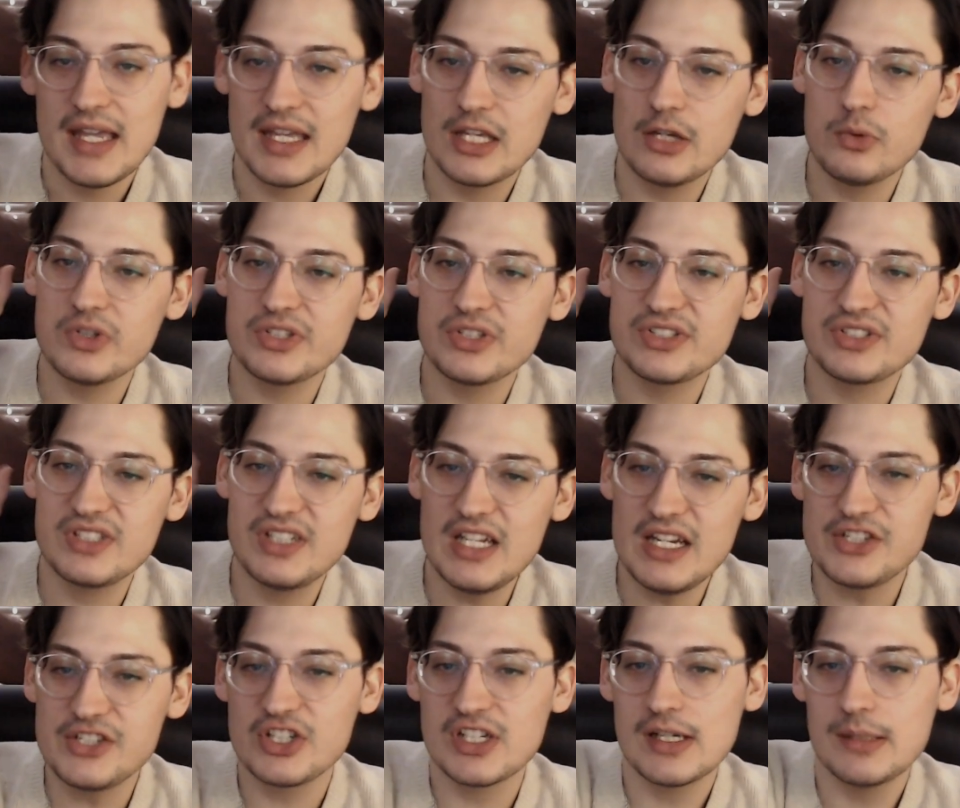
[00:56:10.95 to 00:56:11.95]
he was
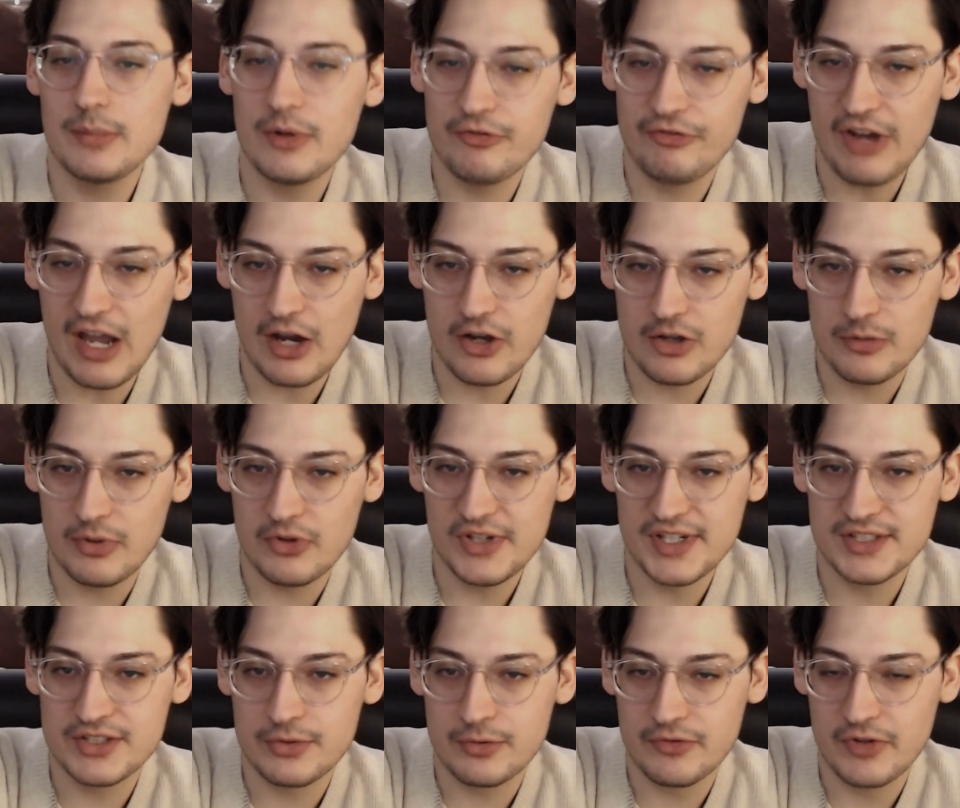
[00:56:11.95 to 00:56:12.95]
teaching him valuable
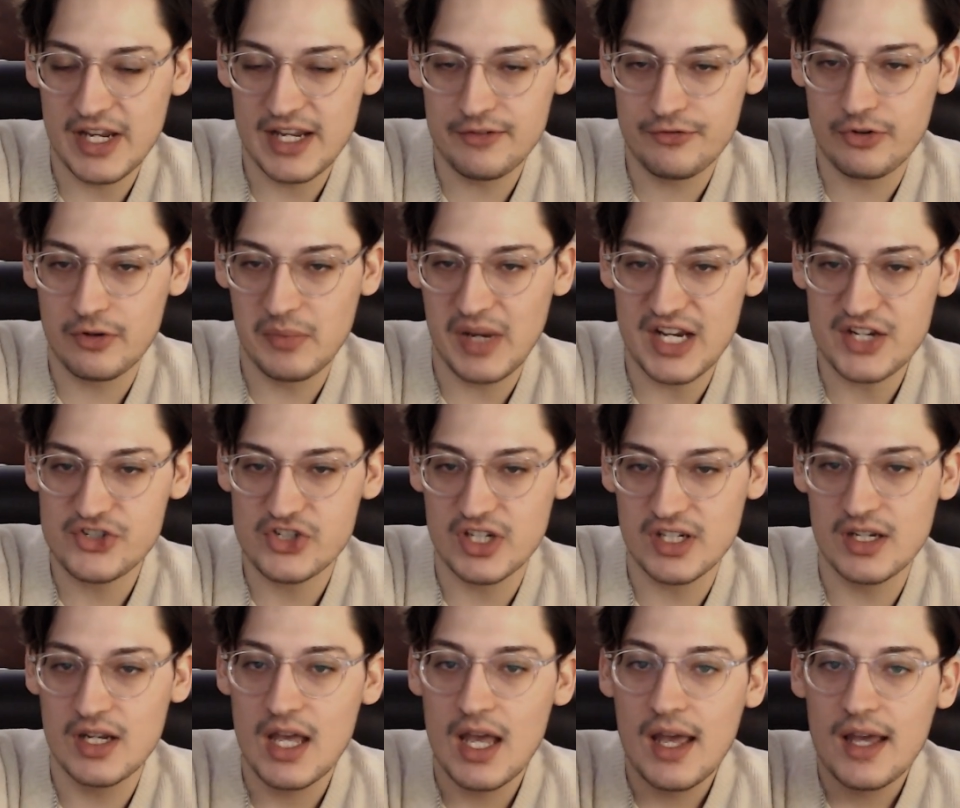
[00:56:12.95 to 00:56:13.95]
inter-
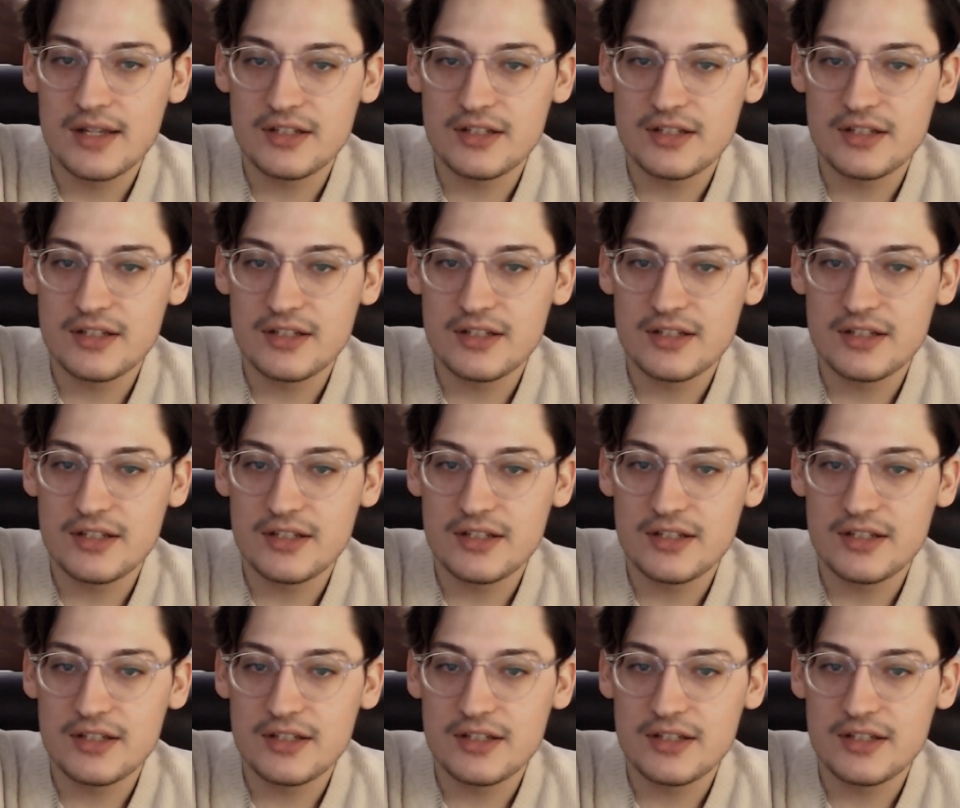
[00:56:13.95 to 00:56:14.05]
information,